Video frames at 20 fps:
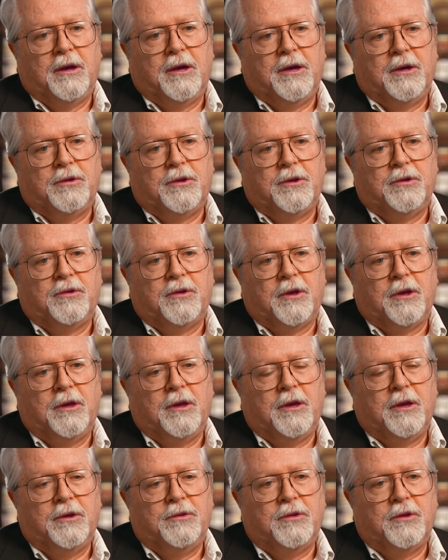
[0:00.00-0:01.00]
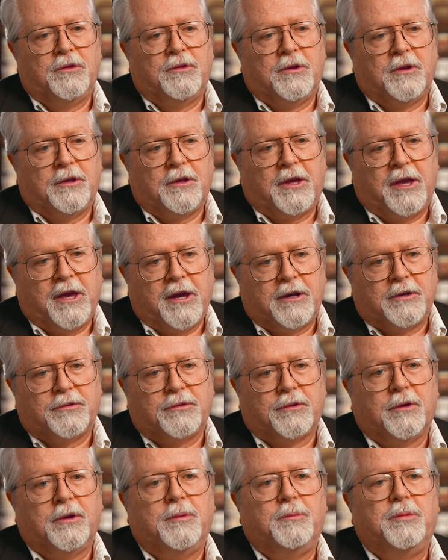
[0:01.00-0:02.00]
it is
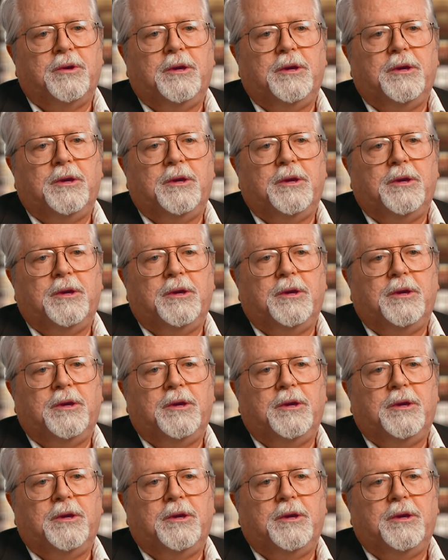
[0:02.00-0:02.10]
encountering